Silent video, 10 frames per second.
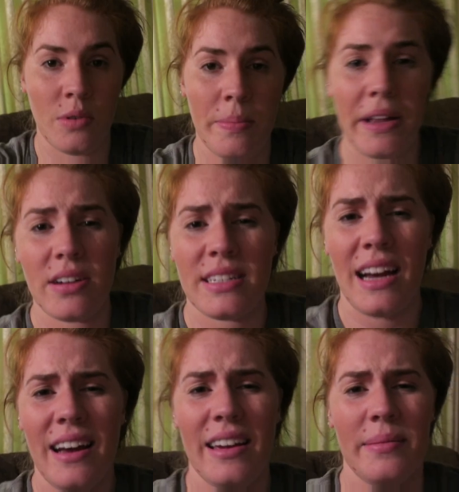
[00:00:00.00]
What better
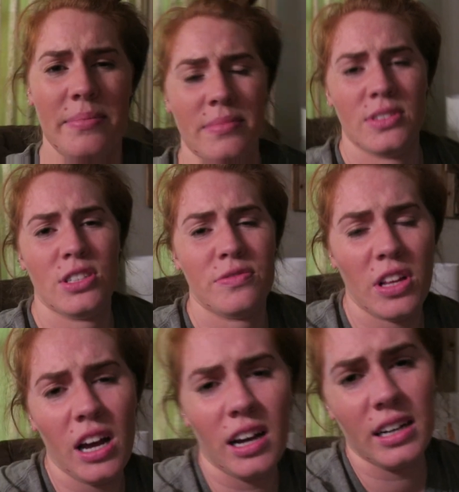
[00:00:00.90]
time to
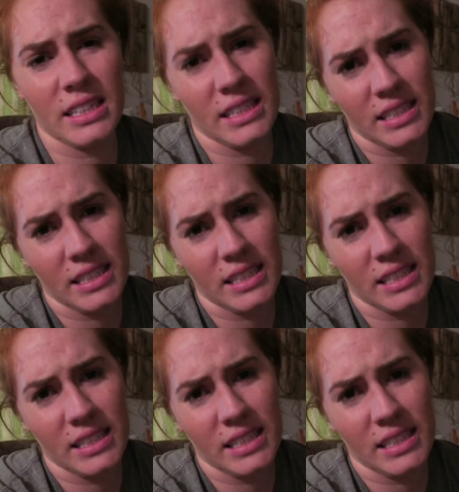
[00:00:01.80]
vlog